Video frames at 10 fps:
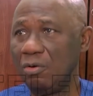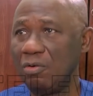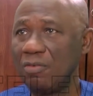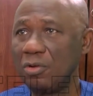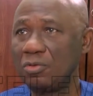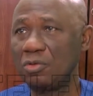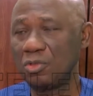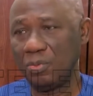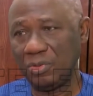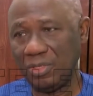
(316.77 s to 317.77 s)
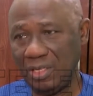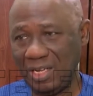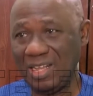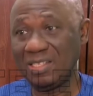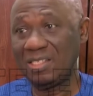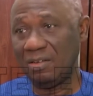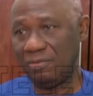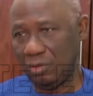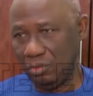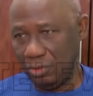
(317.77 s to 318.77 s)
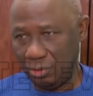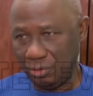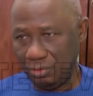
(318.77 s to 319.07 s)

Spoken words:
We have also supported the Cancer Foundation.